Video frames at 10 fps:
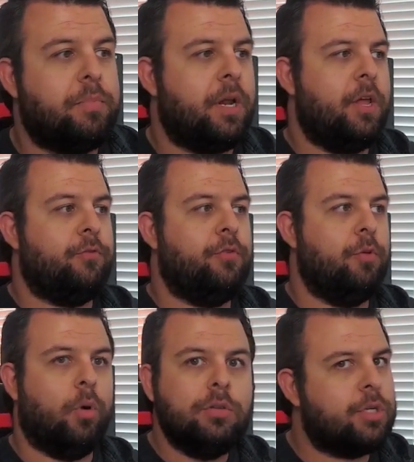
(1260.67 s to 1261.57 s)
but if
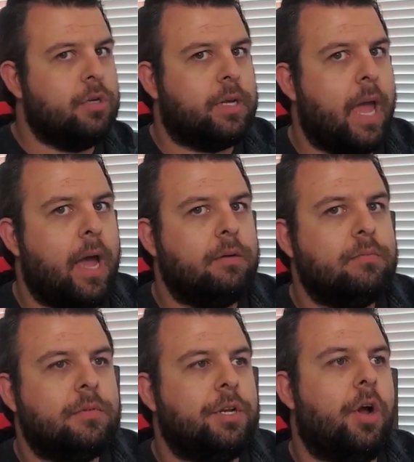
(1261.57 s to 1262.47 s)
you want to, you can.
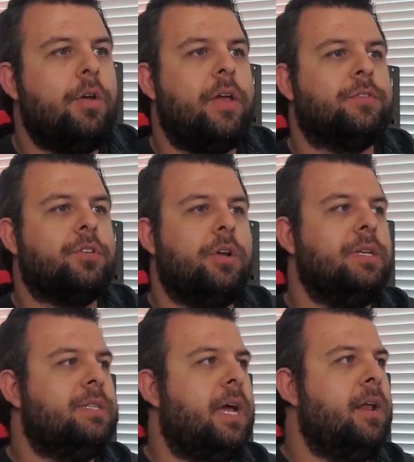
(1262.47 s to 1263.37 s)
If
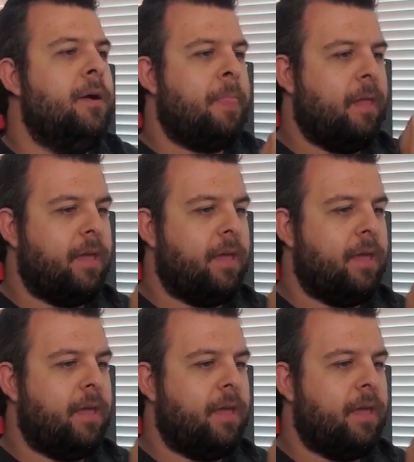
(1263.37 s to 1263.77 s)
Sony said,